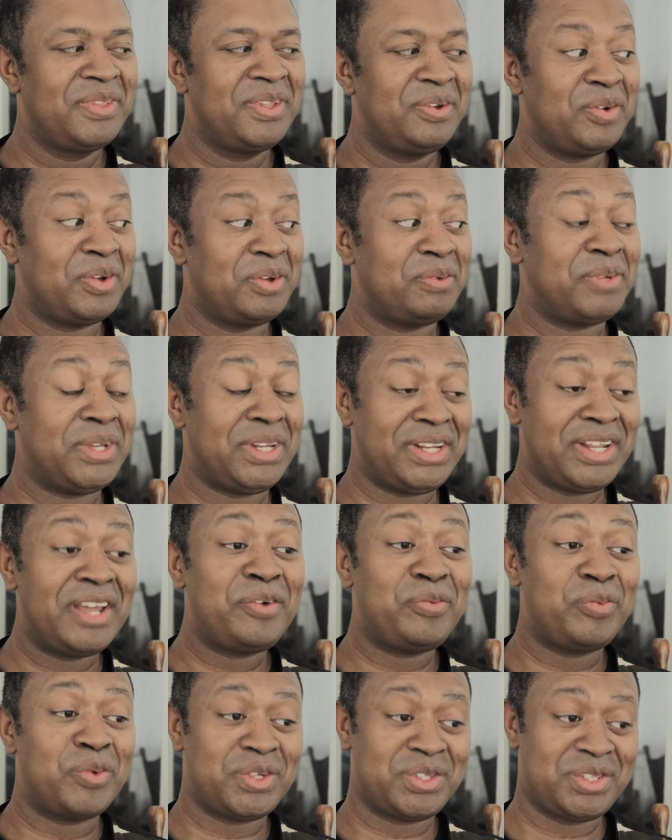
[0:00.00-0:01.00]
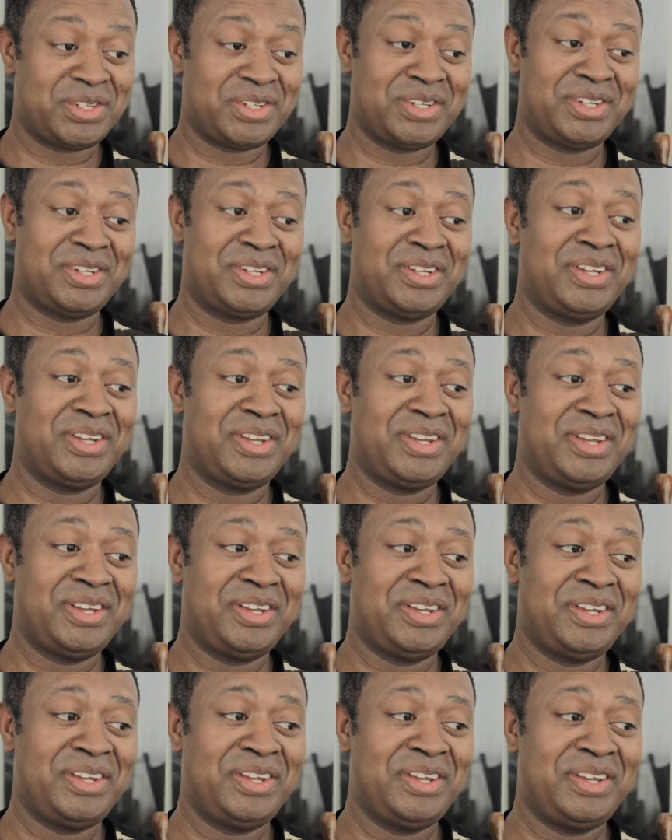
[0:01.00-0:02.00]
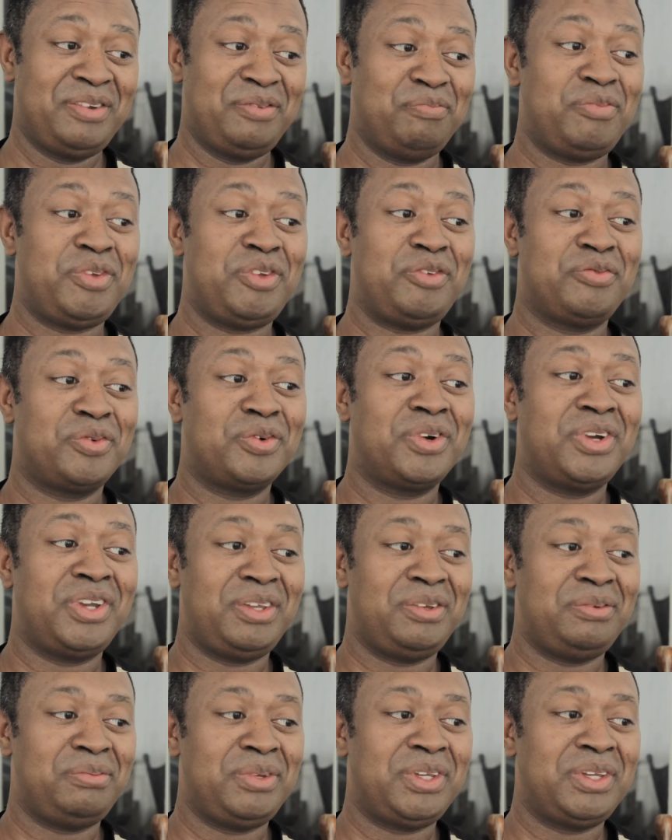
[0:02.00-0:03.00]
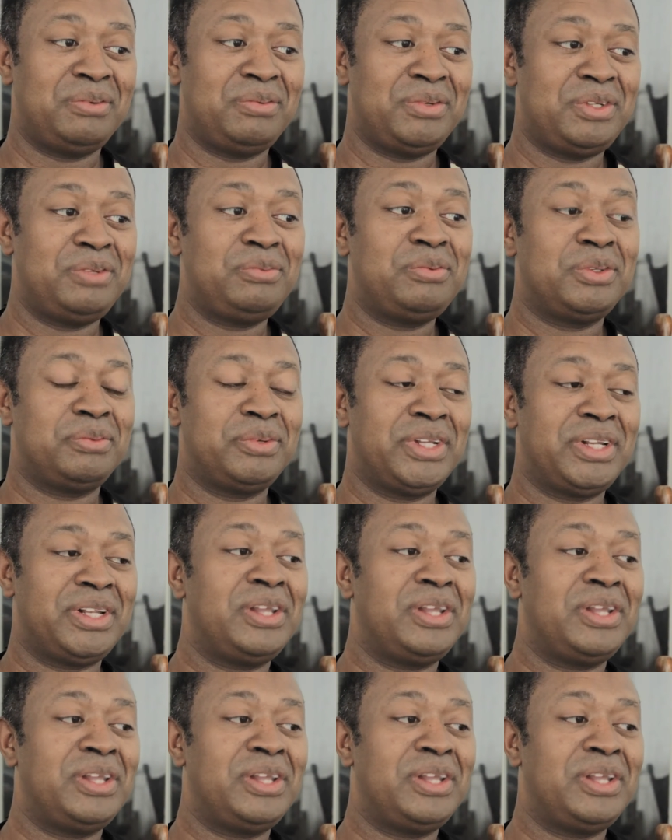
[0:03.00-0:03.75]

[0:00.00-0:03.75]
Well, my dad was, before he became a diplomat, a